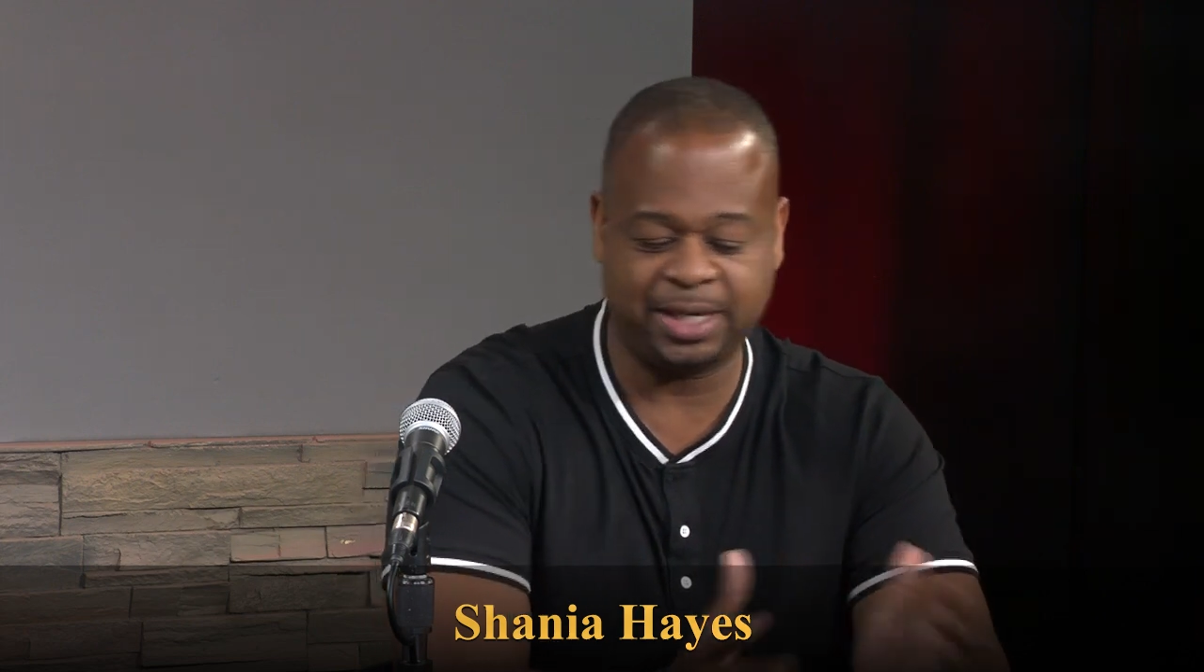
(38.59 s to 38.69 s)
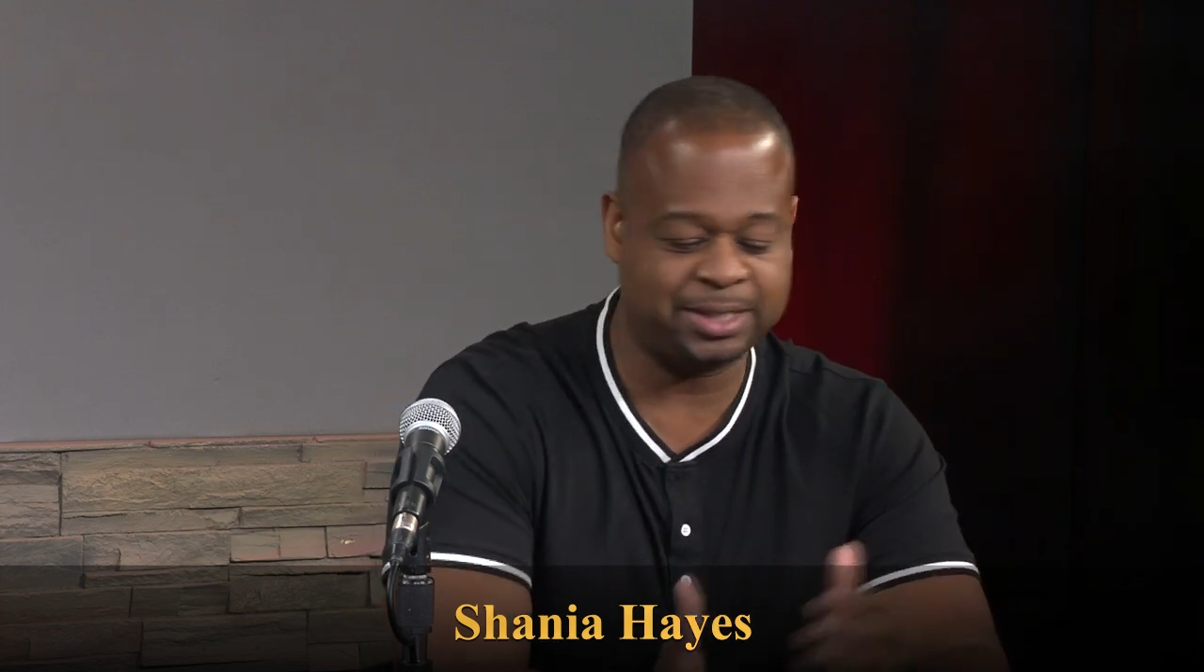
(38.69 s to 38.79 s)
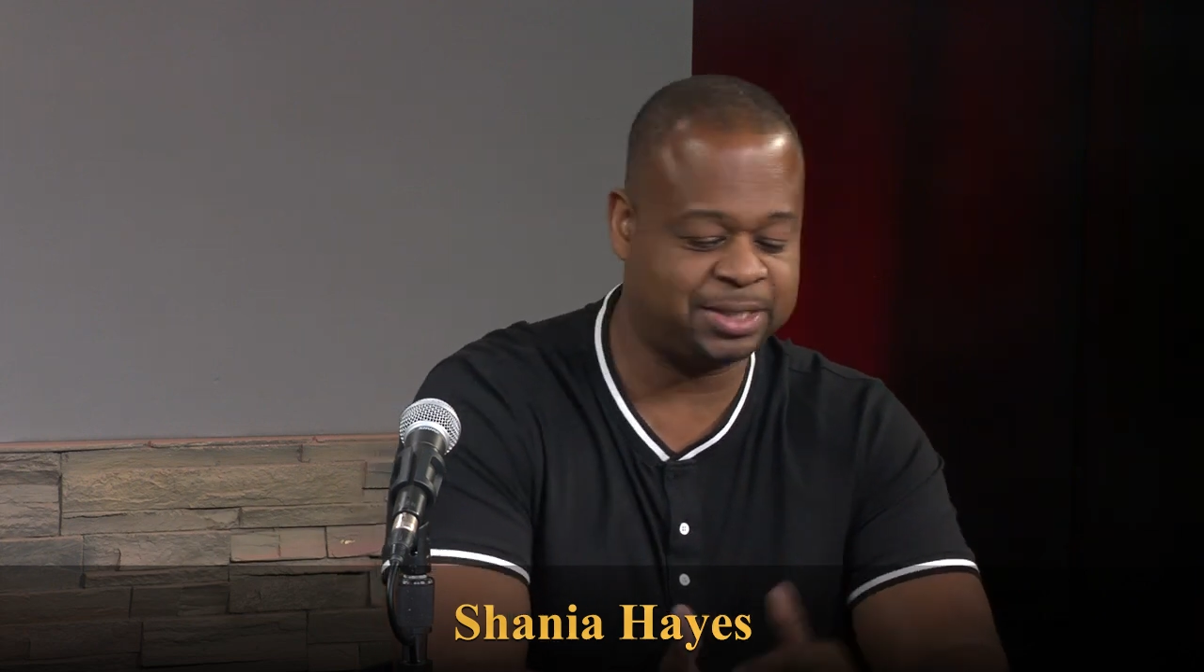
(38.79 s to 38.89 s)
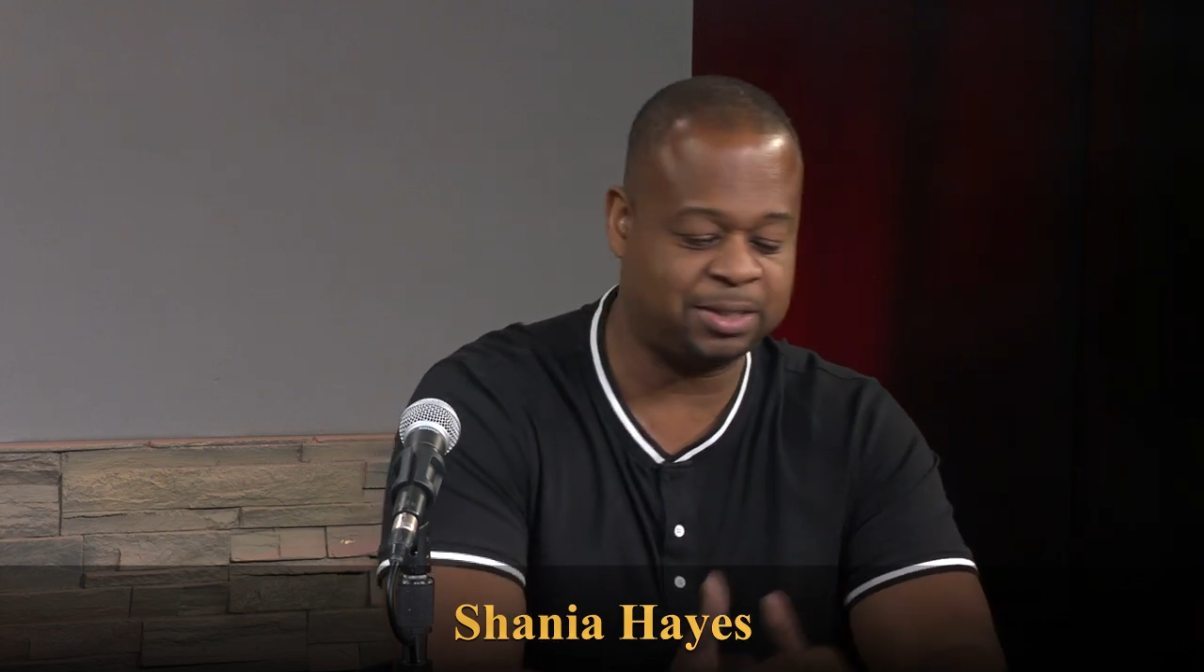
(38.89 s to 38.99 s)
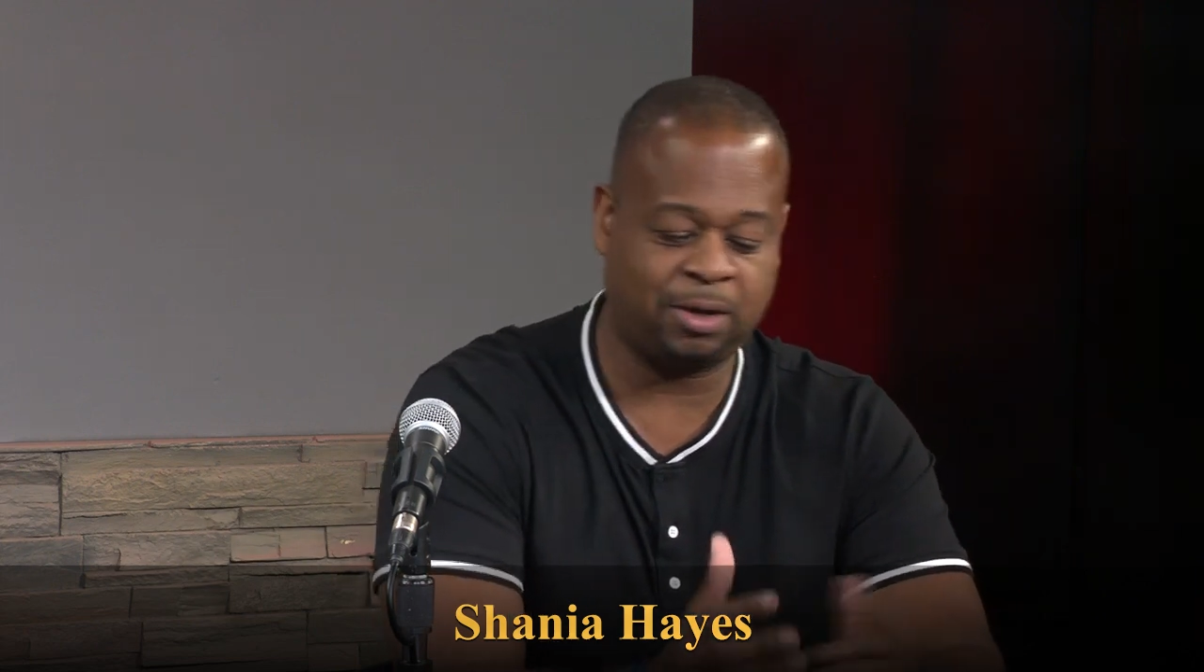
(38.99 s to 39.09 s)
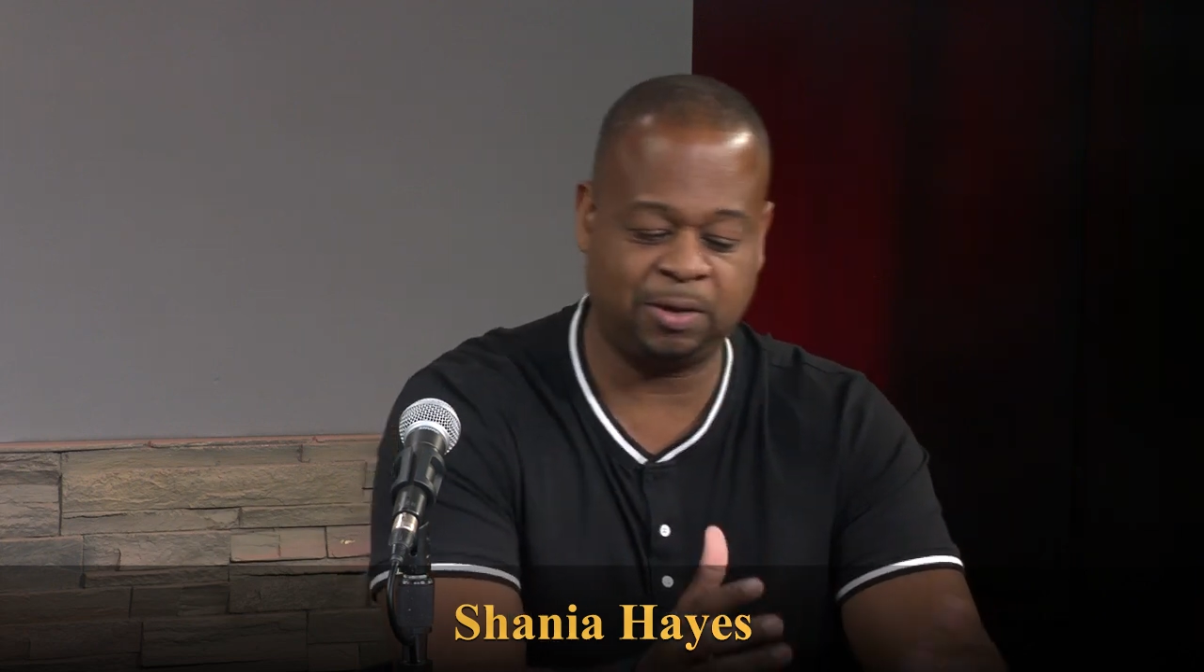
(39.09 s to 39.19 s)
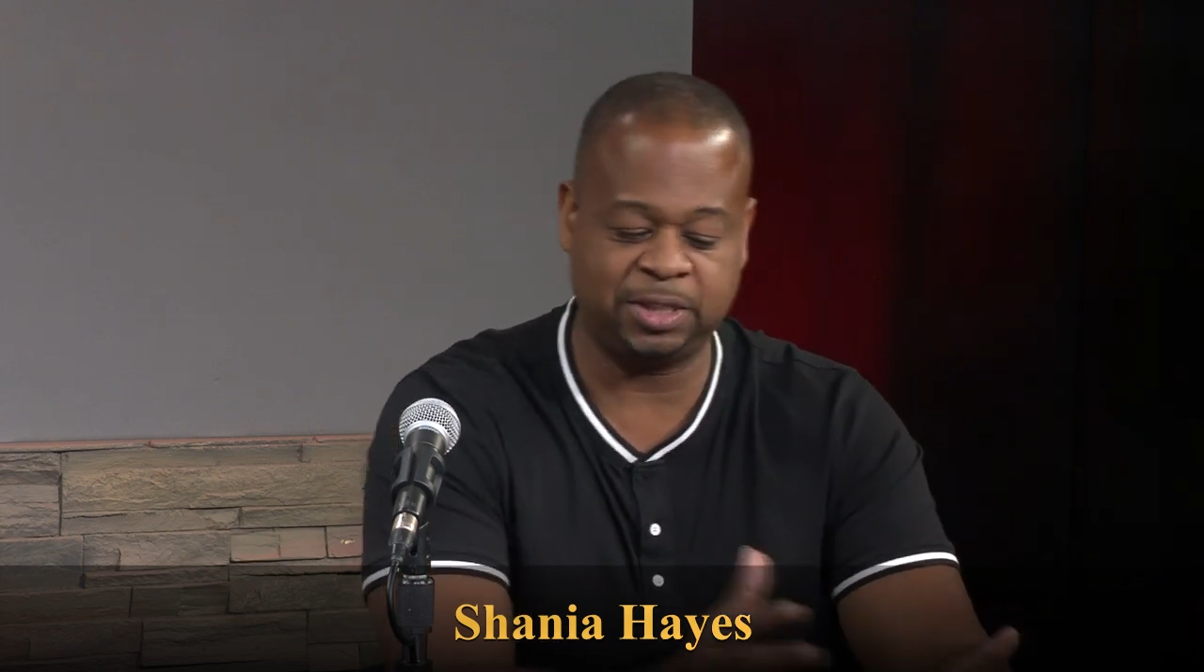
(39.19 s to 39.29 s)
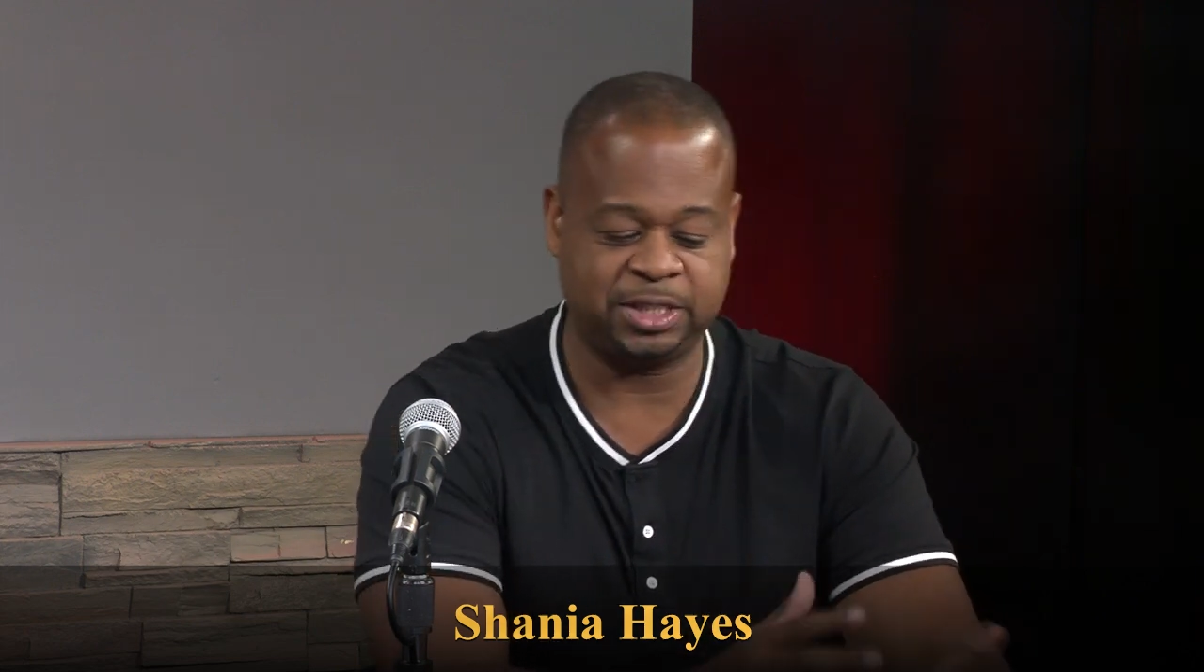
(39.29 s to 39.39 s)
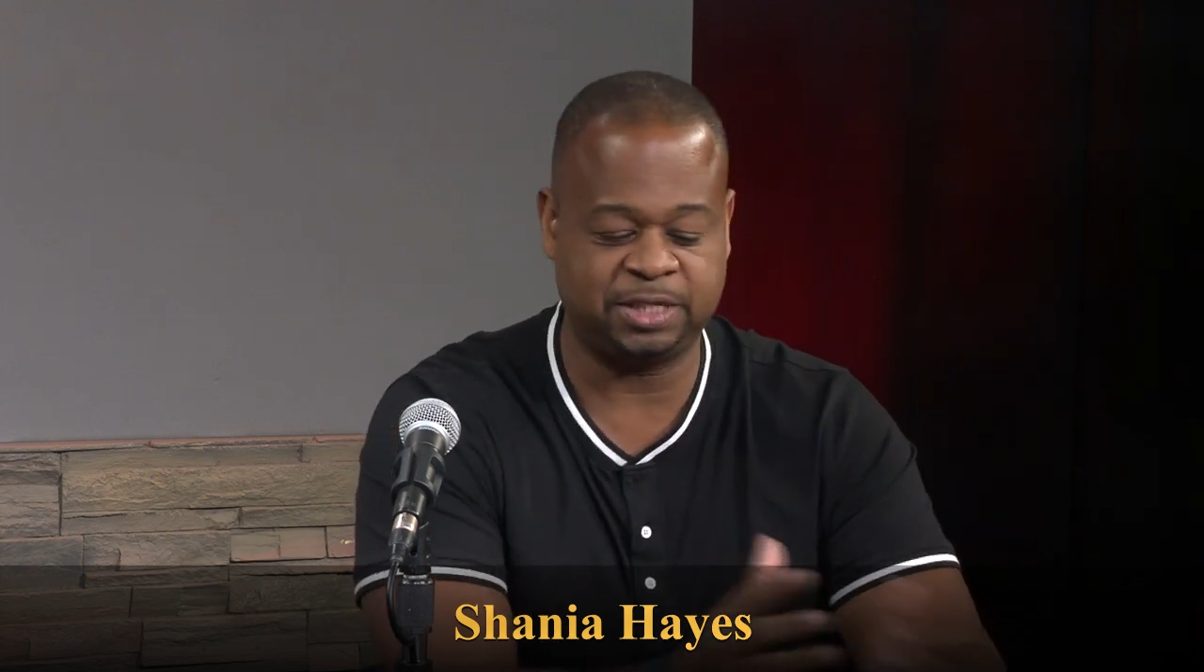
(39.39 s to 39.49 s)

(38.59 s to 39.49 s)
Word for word: into all these